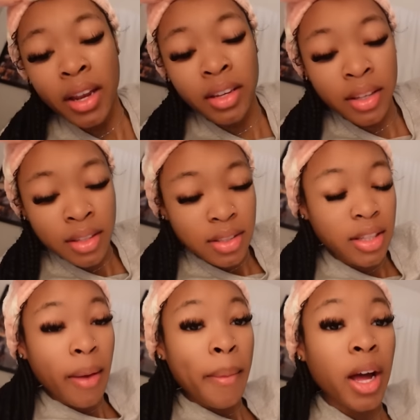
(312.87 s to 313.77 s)
i did
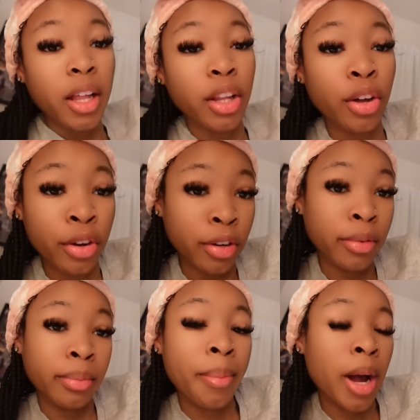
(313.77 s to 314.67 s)
set my
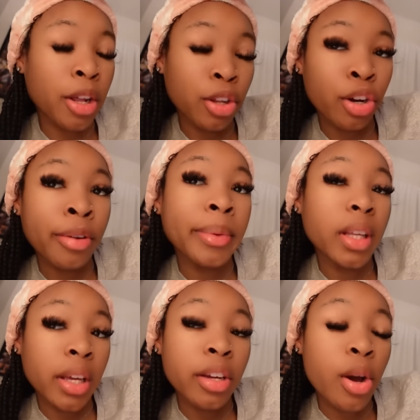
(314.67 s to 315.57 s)
alarm my alarm
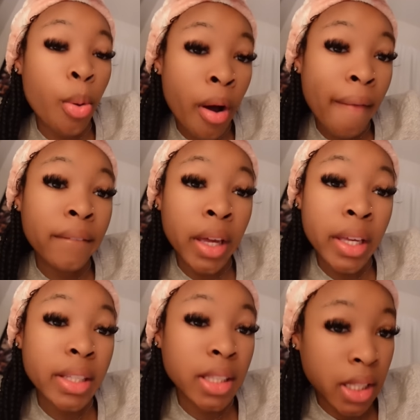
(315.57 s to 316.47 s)
did go off
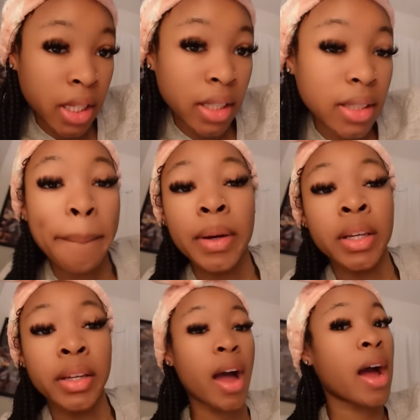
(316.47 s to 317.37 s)
at six
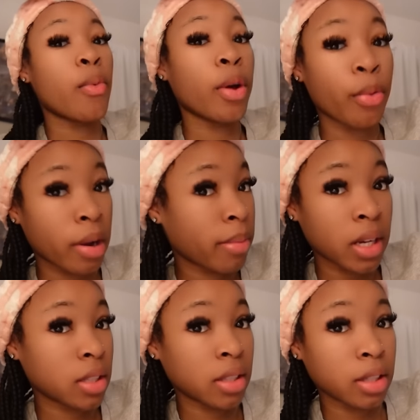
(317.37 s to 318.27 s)
but i went right
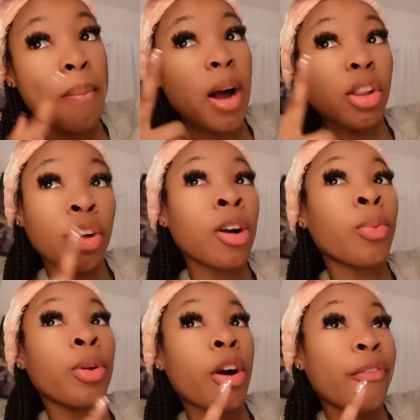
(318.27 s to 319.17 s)
back to sleep my
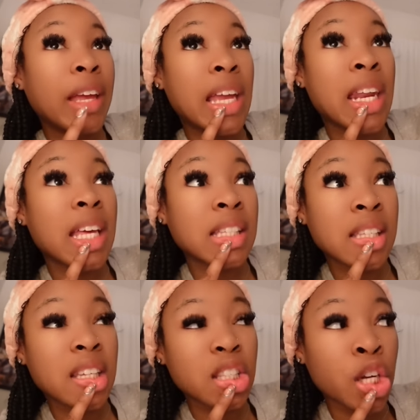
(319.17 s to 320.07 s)
alarm went off again at
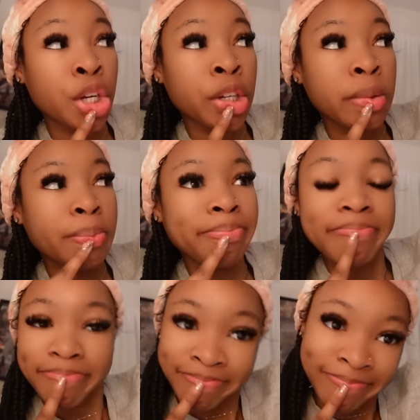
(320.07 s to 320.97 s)
6 30
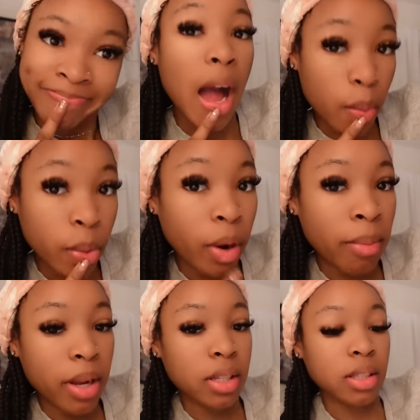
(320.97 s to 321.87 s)
i went
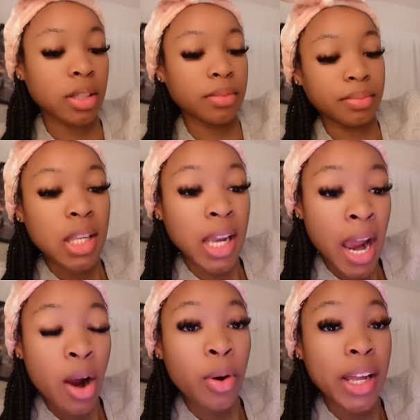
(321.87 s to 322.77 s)
right back to sleep
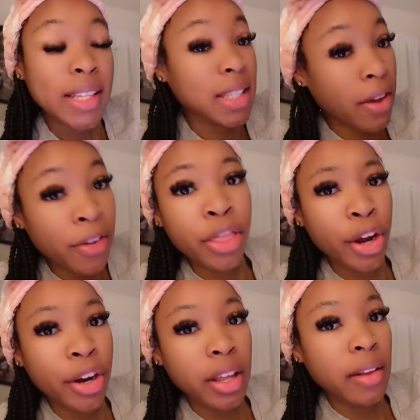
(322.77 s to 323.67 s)
now it's 7
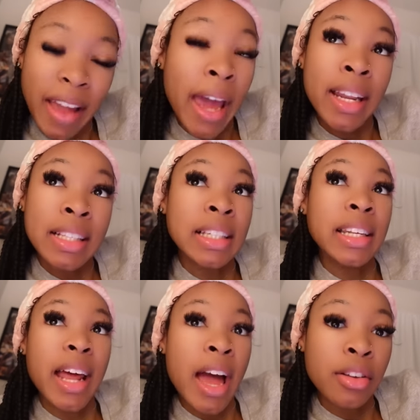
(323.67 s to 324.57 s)
30 i need to
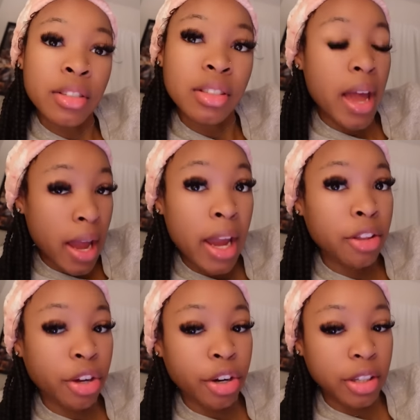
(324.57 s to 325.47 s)
leave the house at
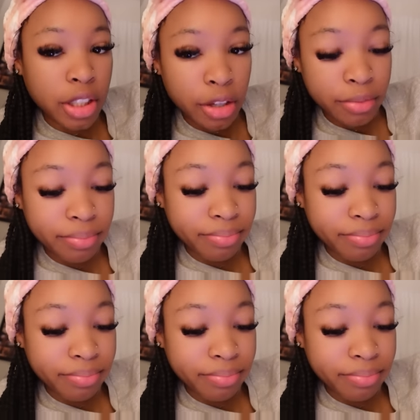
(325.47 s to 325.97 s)
8 30 so